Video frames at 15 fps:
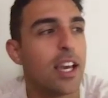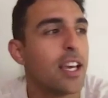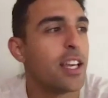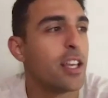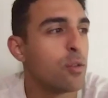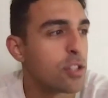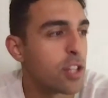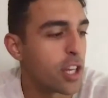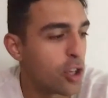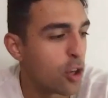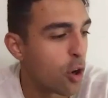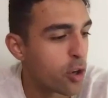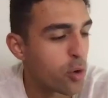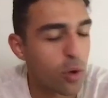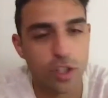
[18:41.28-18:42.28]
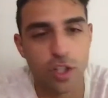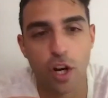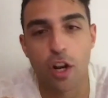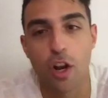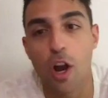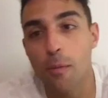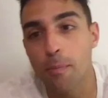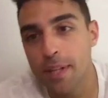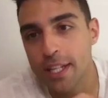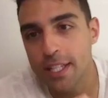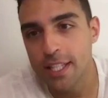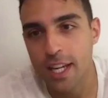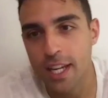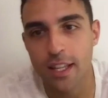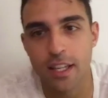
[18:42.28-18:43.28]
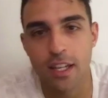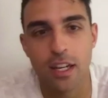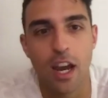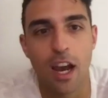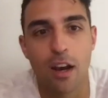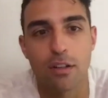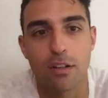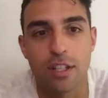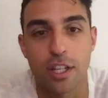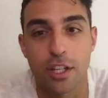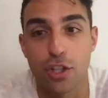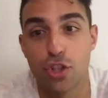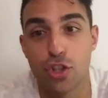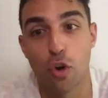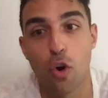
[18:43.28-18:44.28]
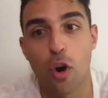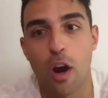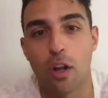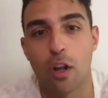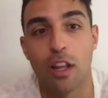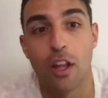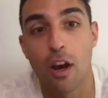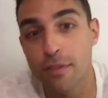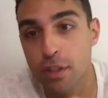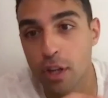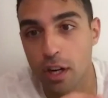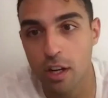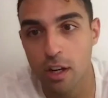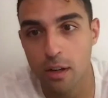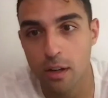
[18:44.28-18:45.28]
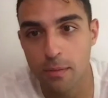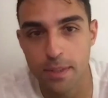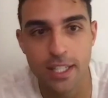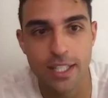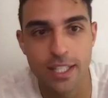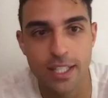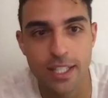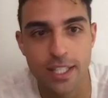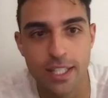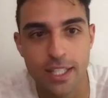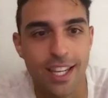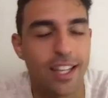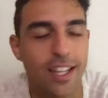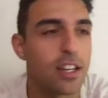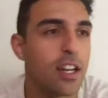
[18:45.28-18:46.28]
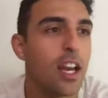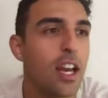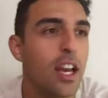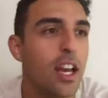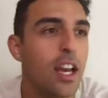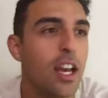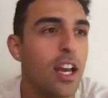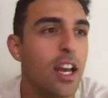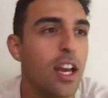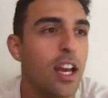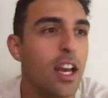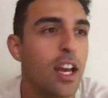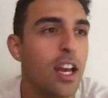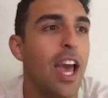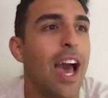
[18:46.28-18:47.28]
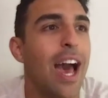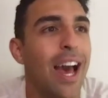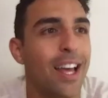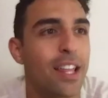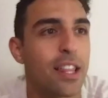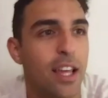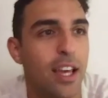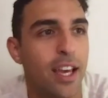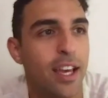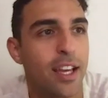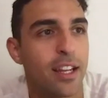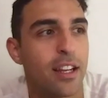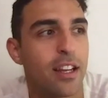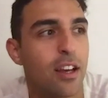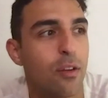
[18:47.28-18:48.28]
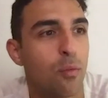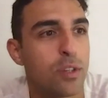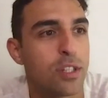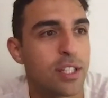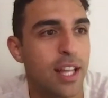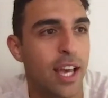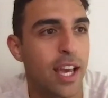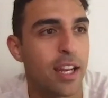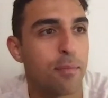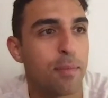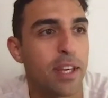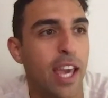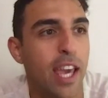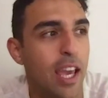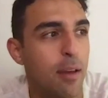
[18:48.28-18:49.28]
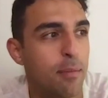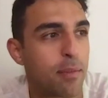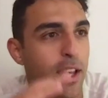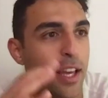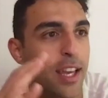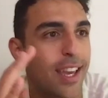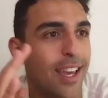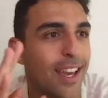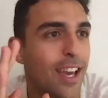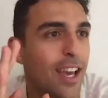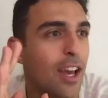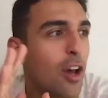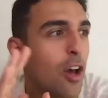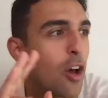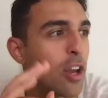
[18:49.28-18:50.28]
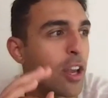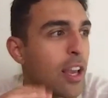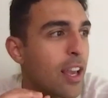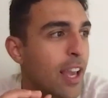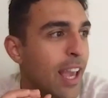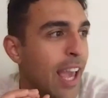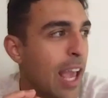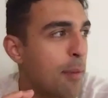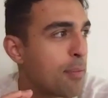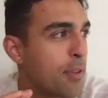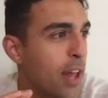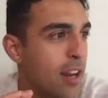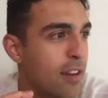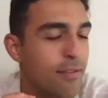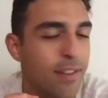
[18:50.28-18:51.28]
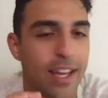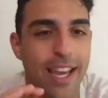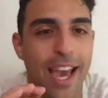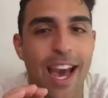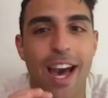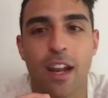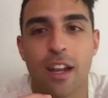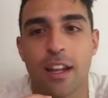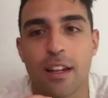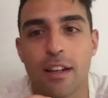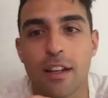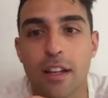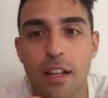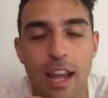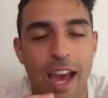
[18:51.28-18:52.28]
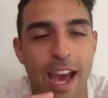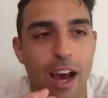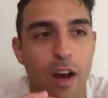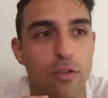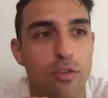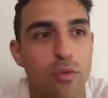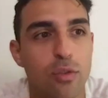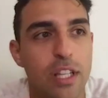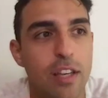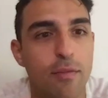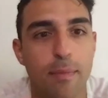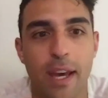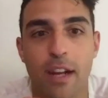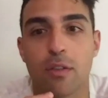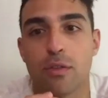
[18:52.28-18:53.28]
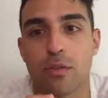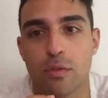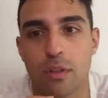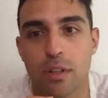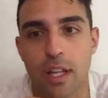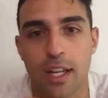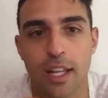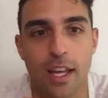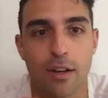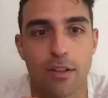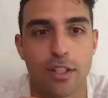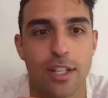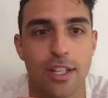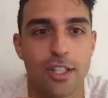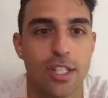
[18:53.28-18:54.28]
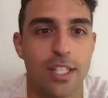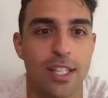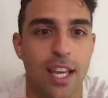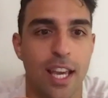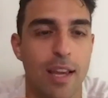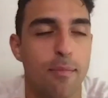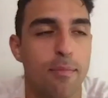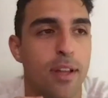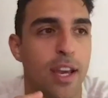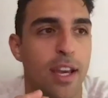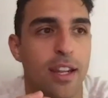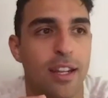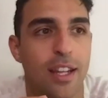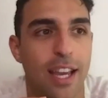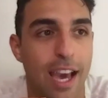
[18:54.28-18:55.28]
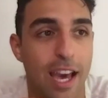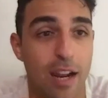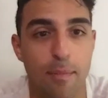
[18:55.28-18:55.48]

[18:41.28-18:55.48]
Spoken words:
He was like, yo, you want to start a company together? I was like, sure, I would love to start a company together. It became like a game plan of how to leave medical school. Like that was essentially the game plan and like how to